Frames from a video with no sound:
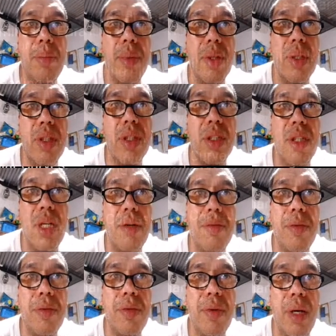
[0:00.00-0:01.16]
but the graph
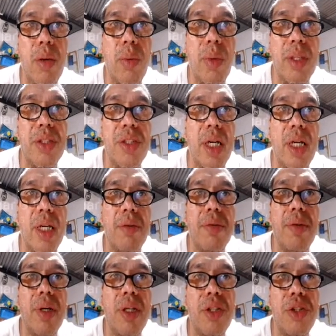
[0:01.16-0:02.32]
of a quadratic
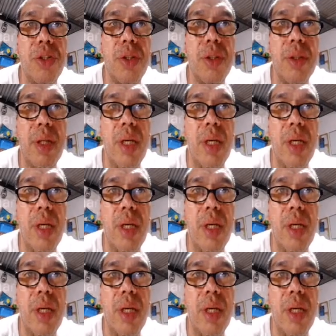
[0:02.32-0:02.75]
function.